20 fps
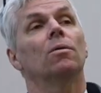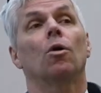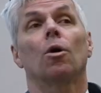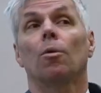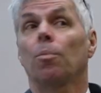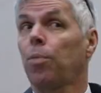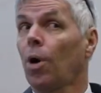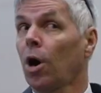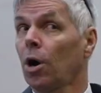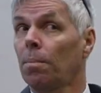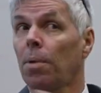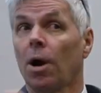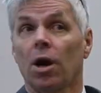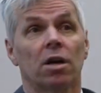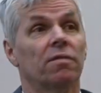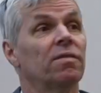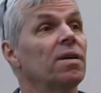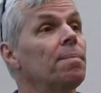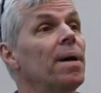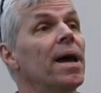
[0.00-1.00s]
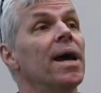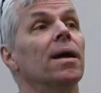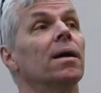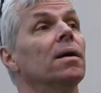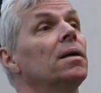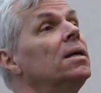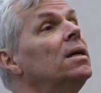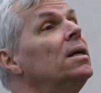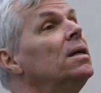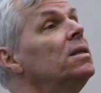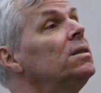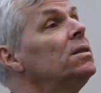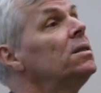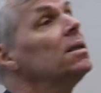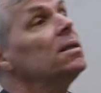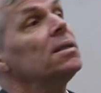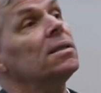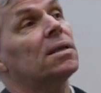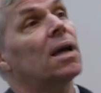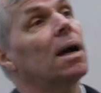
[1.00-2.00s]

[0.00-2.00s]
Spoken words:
or part of it back, just